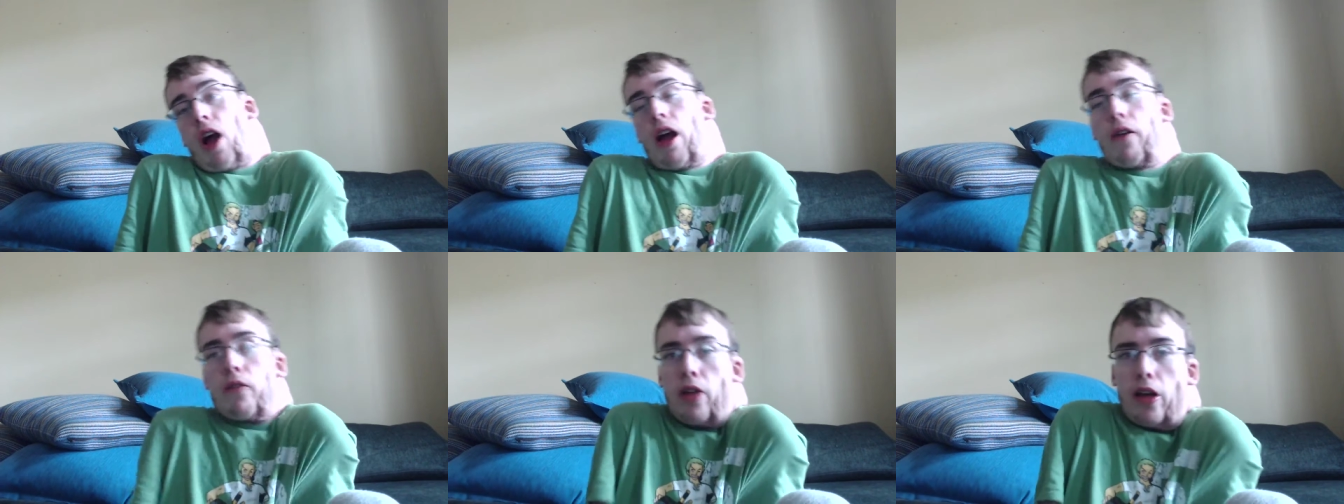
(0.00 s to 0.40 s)

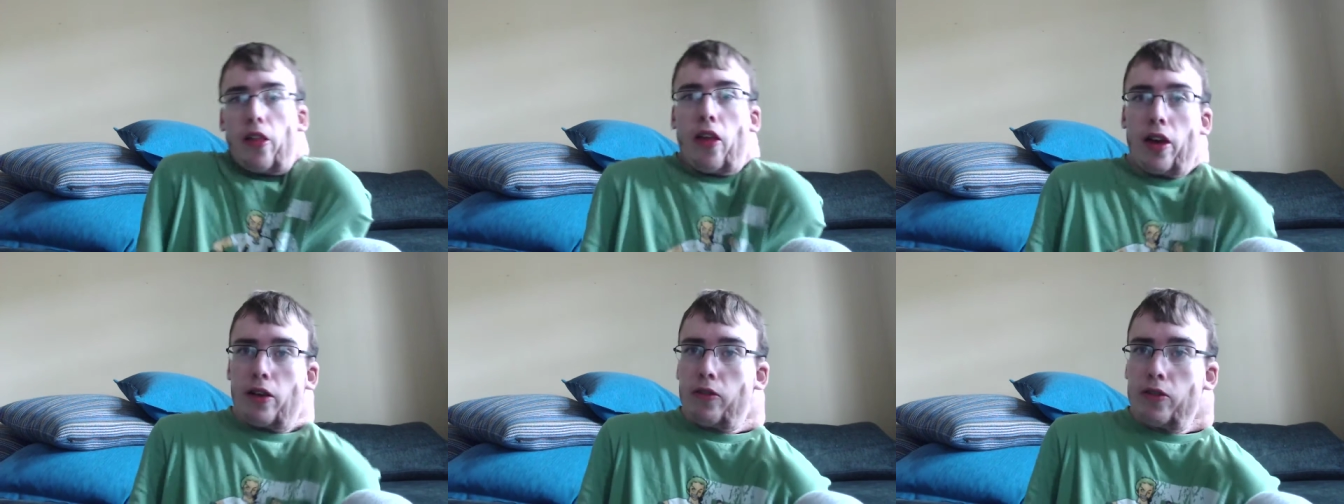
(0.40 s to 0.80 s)
I really
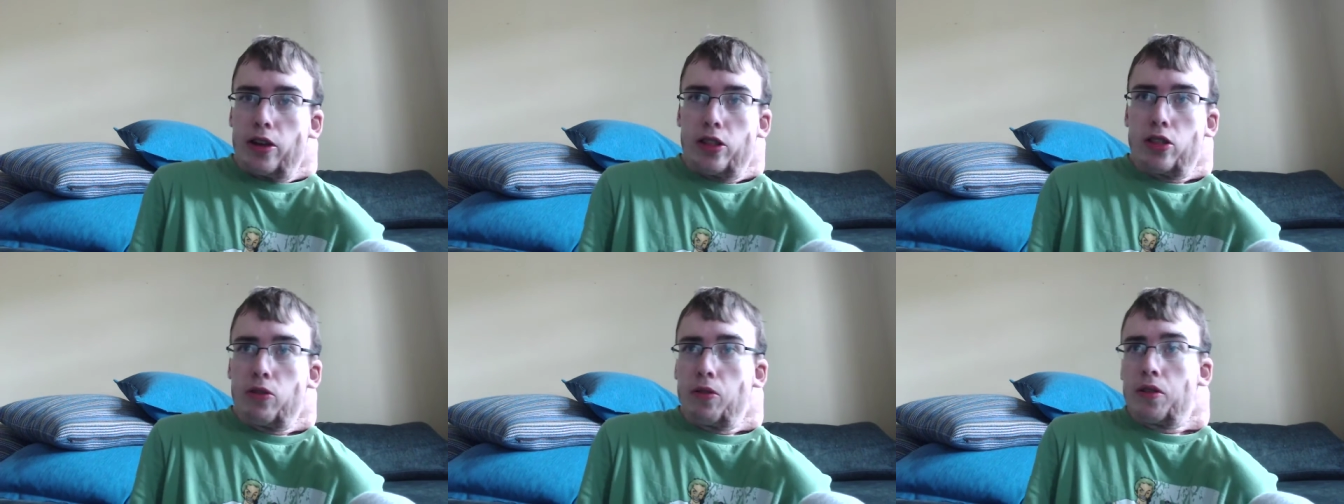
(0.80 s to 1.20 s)
like
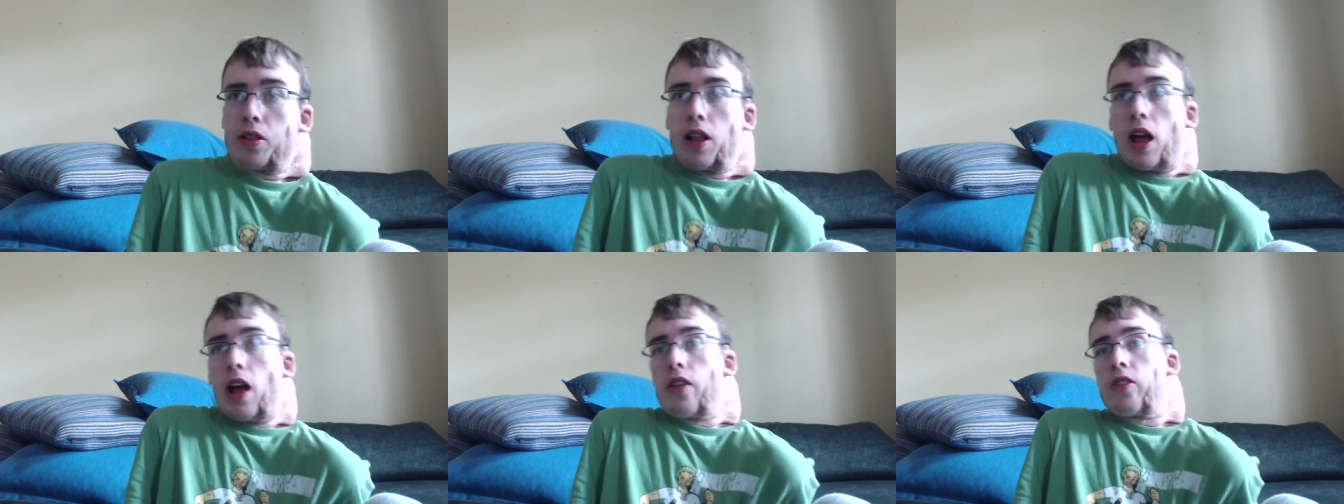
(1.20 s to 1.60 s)
Reiju and
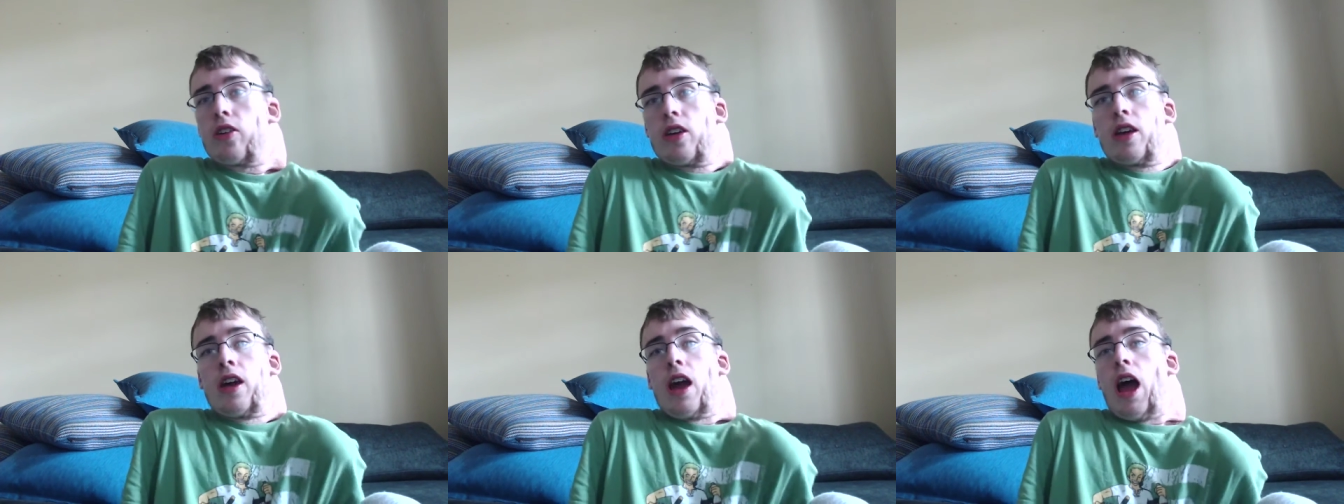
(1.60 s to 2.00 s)

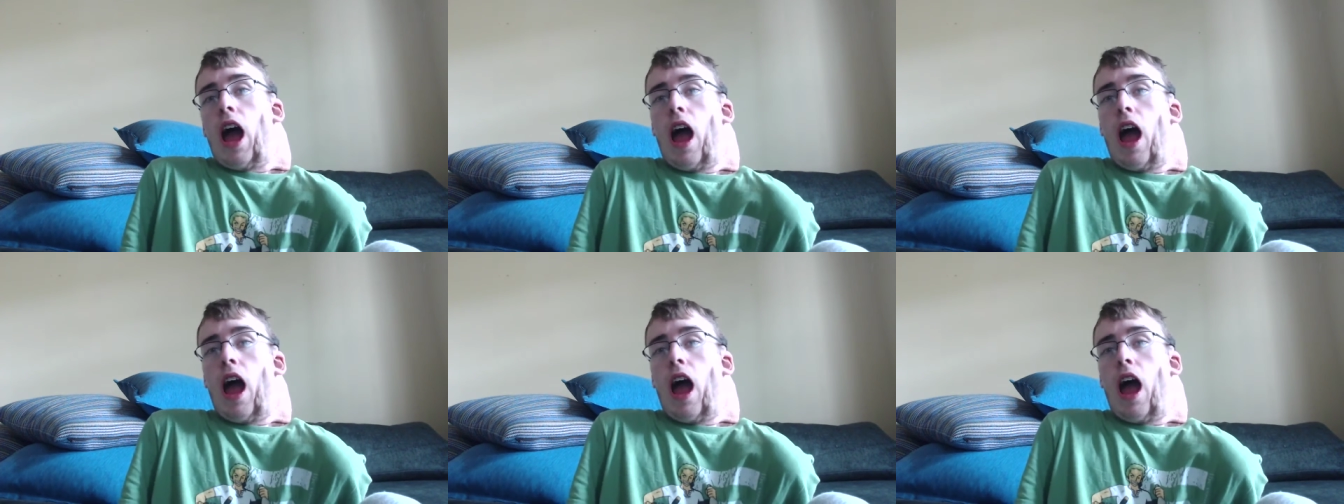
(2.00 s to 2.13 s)
Sanji.